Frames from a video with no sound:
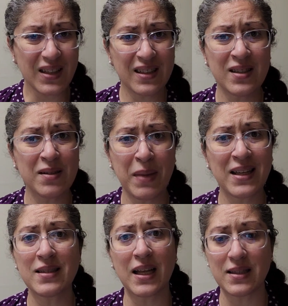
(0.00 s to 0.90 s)
It didn't make
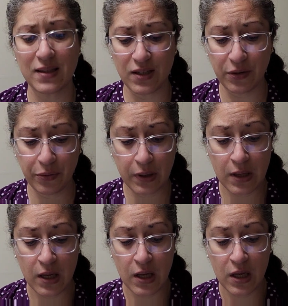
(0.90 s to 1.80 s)
sense to.
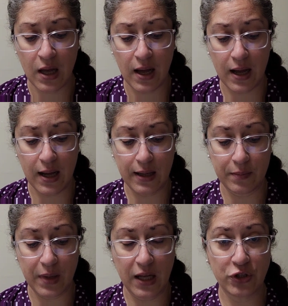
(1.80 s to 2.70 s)

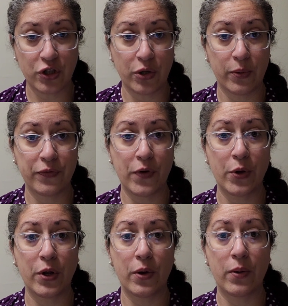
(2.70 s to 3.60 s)
I'll show you a
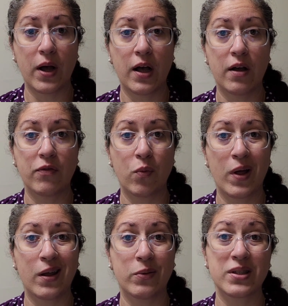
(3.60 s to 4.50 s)
photo of what
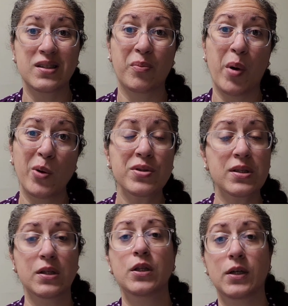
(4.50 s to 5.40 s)
it was supposed
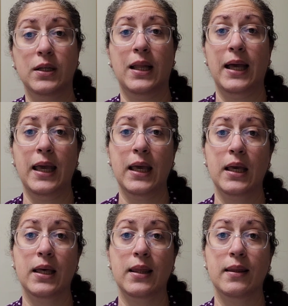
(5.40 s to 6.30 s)
to look like
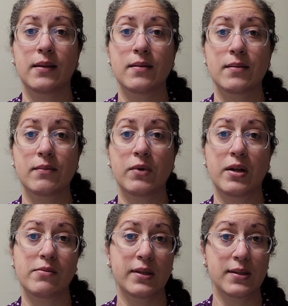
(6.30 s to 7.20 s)
when it
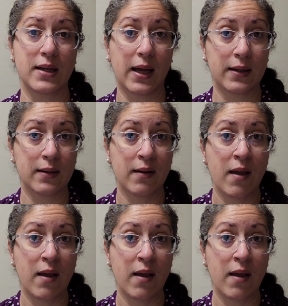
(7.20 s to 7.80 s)
was done.